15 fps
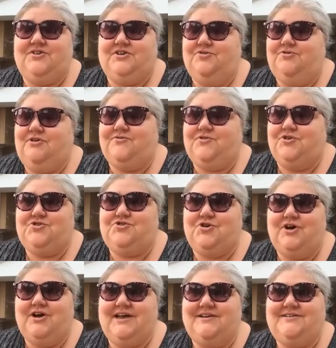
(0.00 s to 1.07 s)
ignore it. I've got to
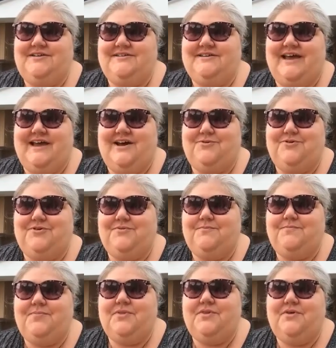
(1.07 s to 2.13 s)
try and get it down.
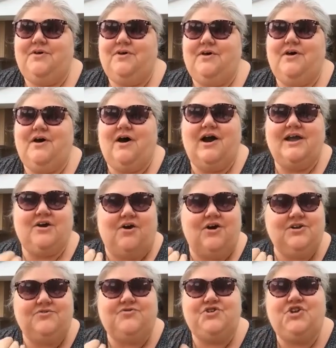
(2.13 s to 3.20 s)
I
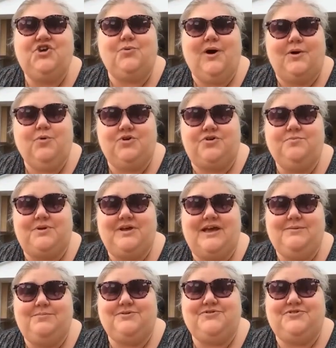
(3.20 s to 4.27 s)
kind of knew I wouldn't be
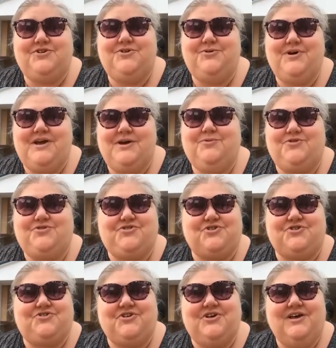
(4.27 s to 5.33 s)
able to. It was
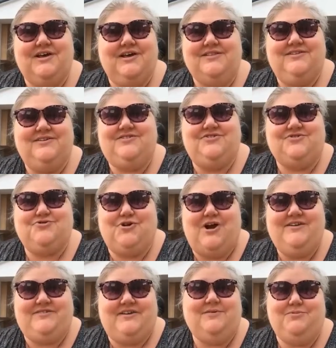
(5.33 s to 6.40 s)
just, this is
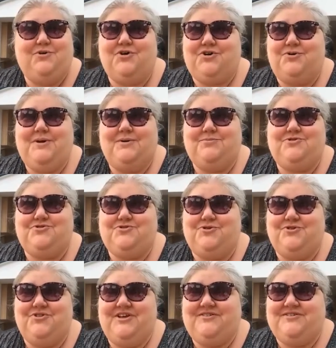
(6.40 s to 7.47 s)
crazy. I'm not going to be able to
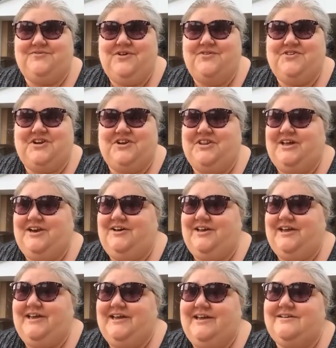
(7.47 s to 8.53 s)
draw this. I've never done anything like
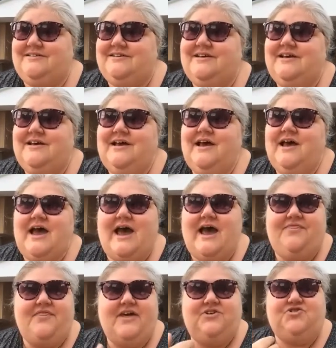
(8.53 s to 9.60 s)
it.
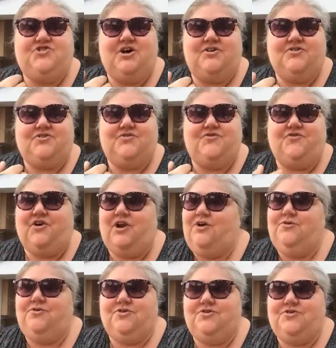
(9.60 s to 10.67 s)
And they just
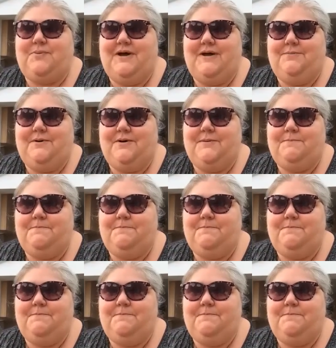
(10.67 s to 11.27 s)
flowed onto paper.